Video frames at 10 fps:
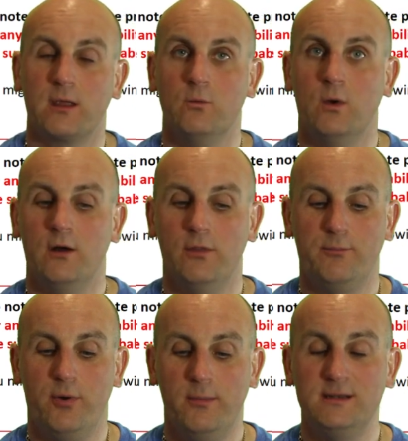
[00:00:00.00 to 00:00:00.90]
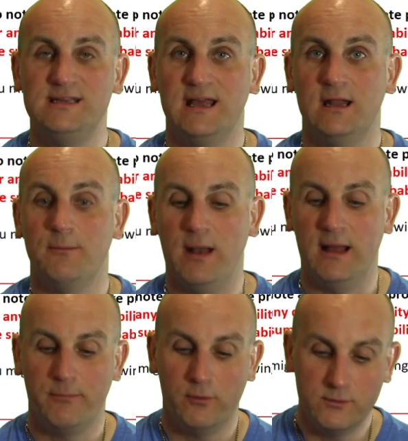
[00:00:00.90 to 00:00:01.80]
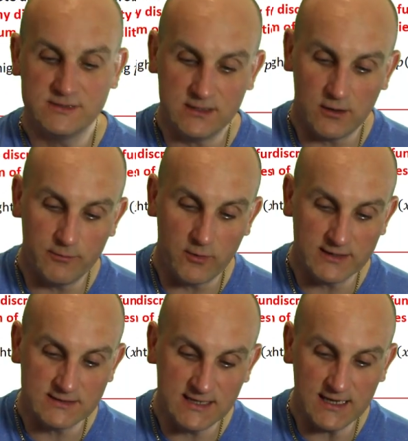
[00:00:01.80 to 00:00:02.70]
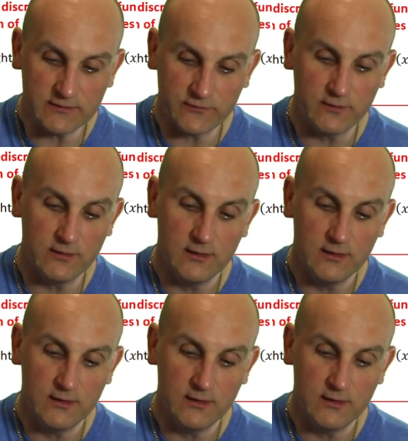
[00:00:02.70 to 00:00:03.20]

Well, the probability of getting a black ball was 0.6.